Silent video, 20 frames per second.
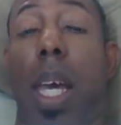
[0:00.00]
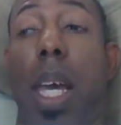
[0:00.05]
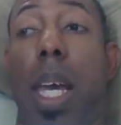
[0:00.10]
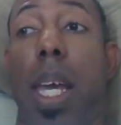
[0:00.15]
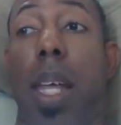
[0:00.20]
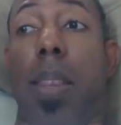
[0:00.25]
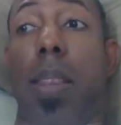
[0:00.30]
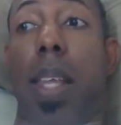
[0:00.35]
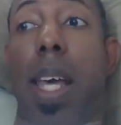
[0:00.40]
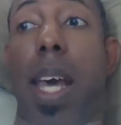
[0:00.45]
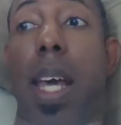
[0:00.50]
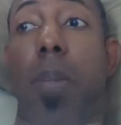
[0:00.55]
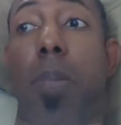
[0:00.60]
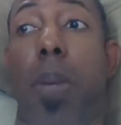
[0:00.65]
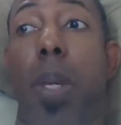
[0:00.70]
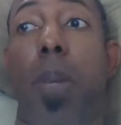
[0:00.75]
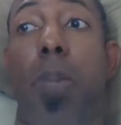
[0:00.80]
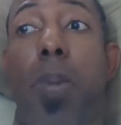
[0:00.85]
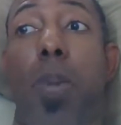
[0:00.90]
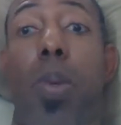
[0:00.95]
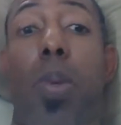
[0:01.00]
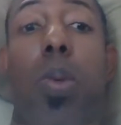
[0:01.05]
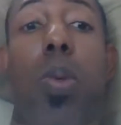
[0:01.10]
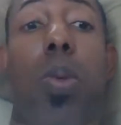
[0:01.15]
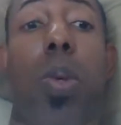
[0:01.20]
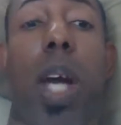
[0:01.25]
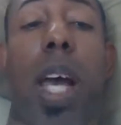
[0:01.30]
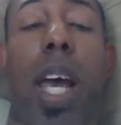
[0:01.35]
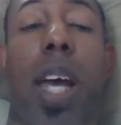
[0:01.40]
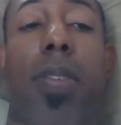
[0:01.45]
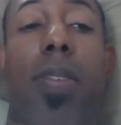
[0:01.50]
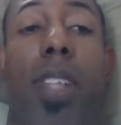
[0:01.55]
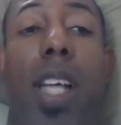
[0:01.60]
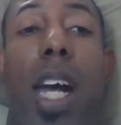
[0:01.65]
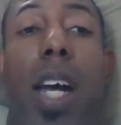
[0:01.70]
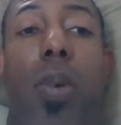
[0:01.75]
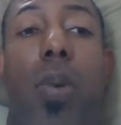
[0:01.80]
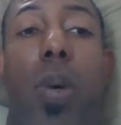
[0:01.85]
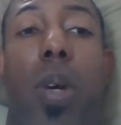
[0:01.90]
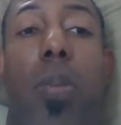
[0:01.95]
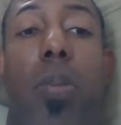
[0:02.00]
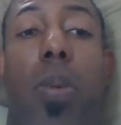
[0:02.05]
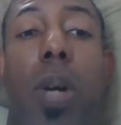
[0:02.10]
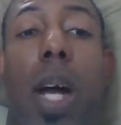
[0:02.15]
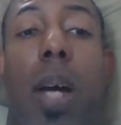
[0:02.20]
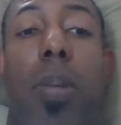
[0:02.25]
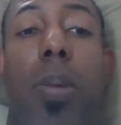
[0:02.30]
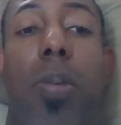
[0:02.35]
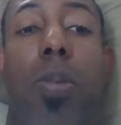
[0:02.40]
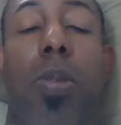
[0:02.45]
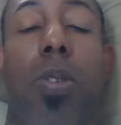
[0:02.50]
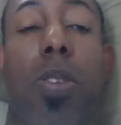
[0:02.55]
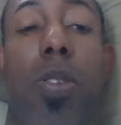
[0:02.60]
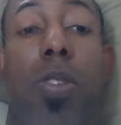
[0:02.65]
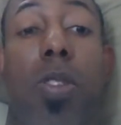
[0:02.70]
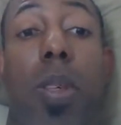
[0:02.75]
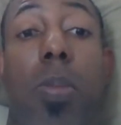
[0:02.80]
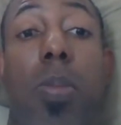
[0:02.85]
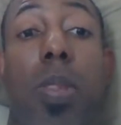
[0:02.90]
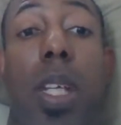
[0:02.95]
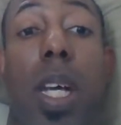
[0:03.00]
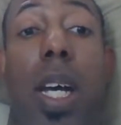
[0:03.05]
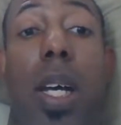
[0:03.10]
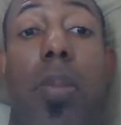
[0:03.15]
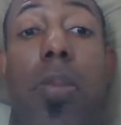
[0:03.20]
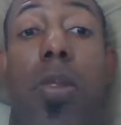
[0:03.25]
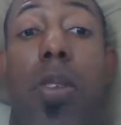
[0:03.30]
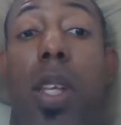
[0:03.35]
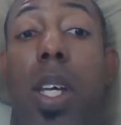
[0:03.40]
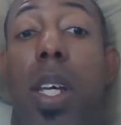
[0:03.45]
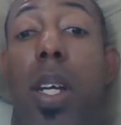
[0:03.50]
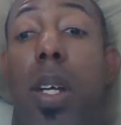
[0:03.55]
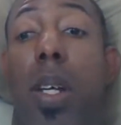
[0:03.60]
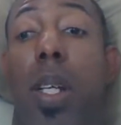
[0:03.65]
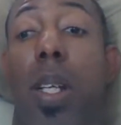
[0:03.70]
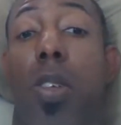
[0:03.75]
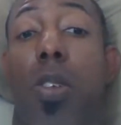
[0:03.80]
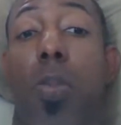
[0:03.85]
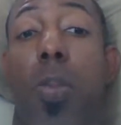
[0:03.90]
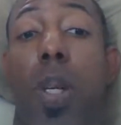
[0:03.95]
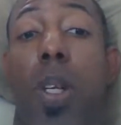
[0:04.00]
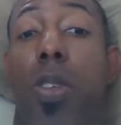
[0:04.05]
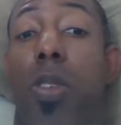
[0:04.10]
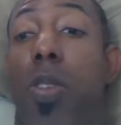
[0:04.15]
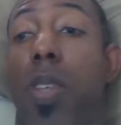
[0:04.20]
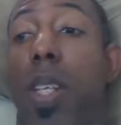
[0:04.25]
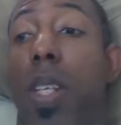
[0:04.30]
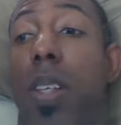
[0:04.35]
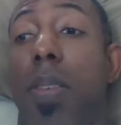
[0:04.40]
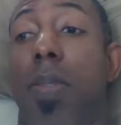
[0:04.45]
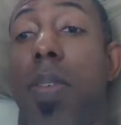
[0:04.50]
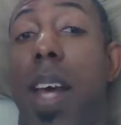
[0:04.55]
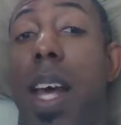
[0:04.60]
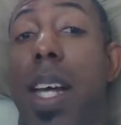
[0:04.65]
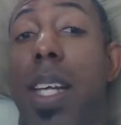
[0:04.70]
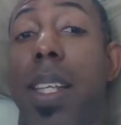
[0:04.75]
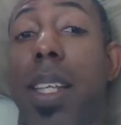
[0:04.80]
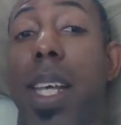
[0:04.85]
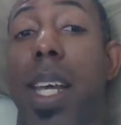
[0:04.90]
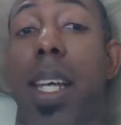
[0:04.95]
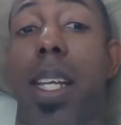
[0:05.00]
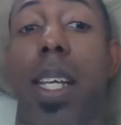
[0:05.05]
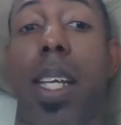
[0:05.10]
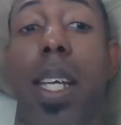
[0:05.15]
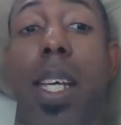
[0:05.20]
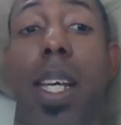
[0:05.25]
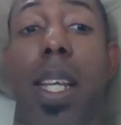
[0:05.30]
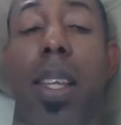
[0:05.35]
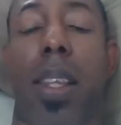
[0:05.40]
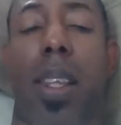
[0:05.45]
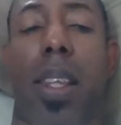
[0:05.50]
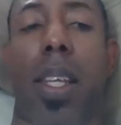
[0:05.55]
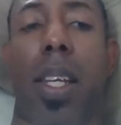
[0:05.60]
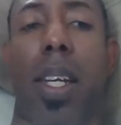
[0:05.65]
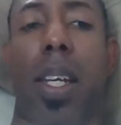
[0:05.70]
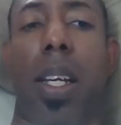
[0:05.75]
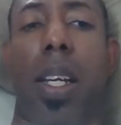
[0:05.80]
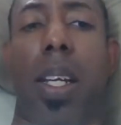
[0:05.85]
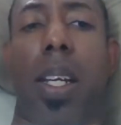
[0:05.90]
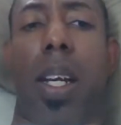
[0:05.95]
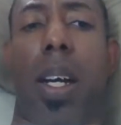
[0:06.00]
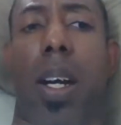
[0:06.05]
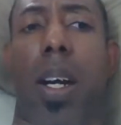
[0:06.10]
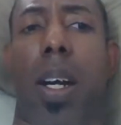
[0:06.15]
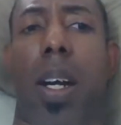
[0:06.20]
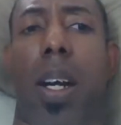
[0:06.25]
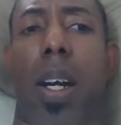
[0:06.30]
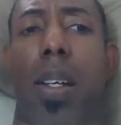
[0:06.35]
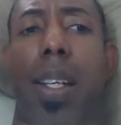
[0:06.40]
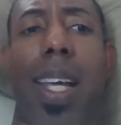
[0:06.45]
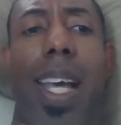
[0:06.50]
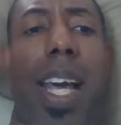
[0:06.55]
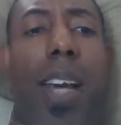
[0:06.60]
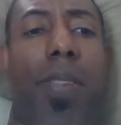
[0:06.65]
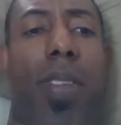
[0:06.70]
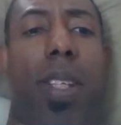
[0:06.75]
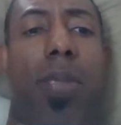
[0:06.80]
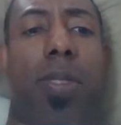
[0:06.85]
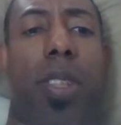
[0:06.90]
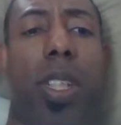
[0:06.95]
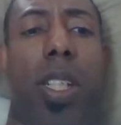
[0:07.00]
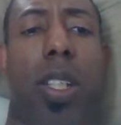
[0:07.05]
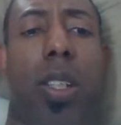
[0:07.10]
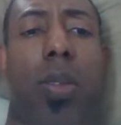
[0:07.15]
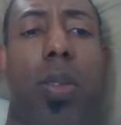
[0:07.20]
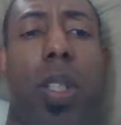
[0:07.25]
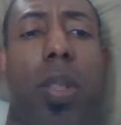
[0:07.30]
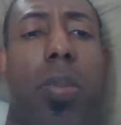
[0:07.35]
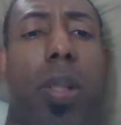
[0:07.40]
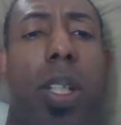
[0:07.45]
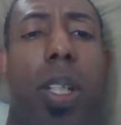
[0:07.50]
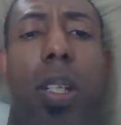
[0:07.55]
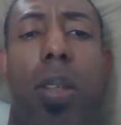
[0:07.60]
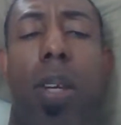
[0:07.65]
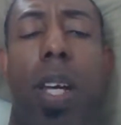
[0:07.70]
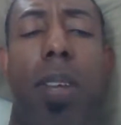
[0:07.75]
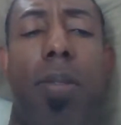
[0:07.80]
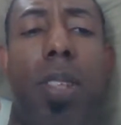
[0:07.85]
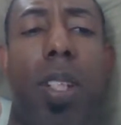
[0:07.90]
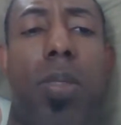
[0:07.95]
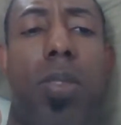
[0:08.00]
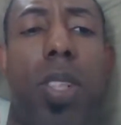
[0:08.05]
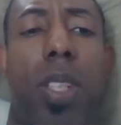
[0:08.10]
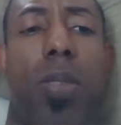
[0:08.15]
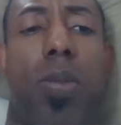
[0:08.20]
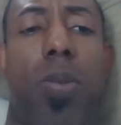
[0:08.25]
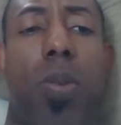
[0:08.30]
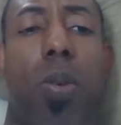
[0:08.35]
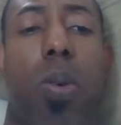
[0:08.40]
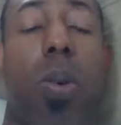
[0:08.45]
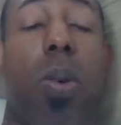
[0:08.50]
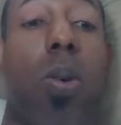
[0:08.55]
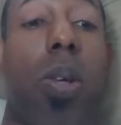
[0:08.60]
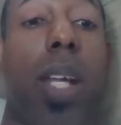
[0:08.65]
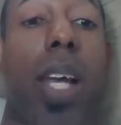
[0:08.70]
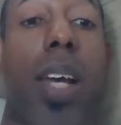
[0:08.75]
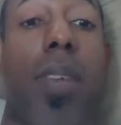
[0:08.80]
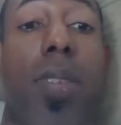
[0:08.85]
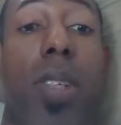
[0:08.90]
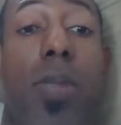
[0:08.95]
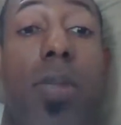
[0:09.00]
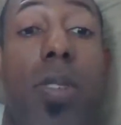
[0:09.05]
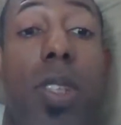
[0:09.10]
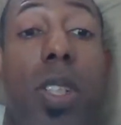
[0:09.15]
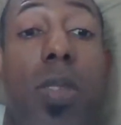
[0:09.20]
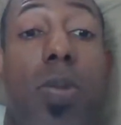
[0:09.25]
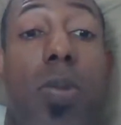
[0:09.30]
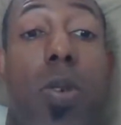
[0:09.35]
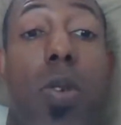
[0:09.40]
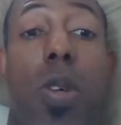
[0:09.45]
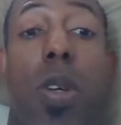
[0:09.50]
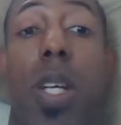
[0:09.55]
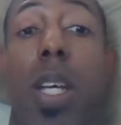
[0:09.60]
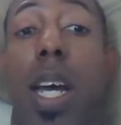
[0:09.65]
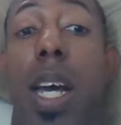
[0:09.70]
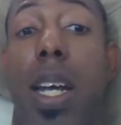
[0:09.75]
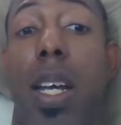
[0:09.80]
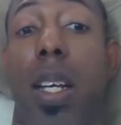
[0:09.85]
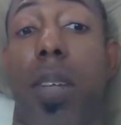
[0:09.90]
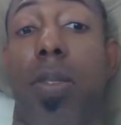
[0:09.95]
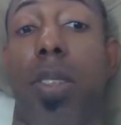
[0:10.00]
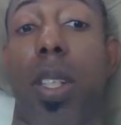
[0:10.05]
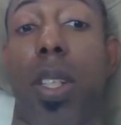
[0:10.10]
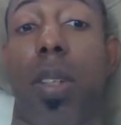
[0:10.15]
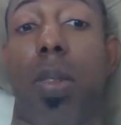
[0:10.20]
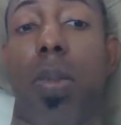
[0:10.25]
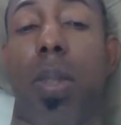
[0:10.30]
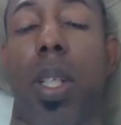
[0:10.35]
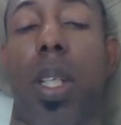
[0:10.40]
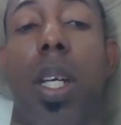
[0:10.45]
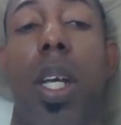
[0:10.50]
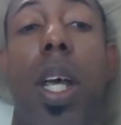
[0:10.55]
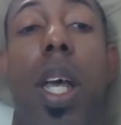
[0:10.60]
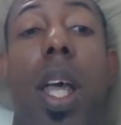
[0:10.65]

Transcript: And that people who have thyroid problems, sometimes they are experiencing the fact that they have enough T3, but they don't have enough T4, or they have enough T4 and not enough T3.